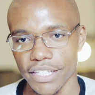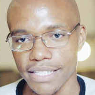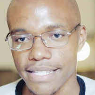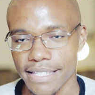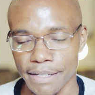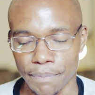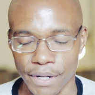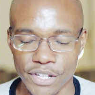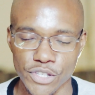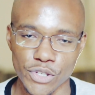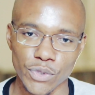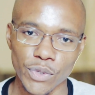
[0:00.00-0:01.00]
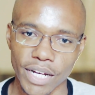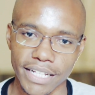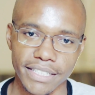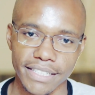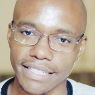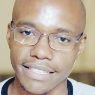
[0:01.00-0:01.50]
it depresses you
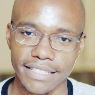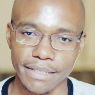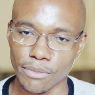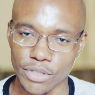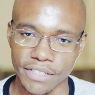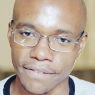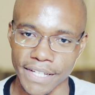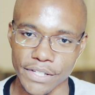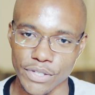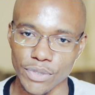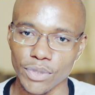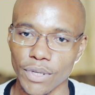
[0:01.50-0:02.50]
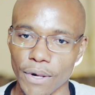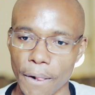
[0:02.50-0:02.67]
and it demotivates you.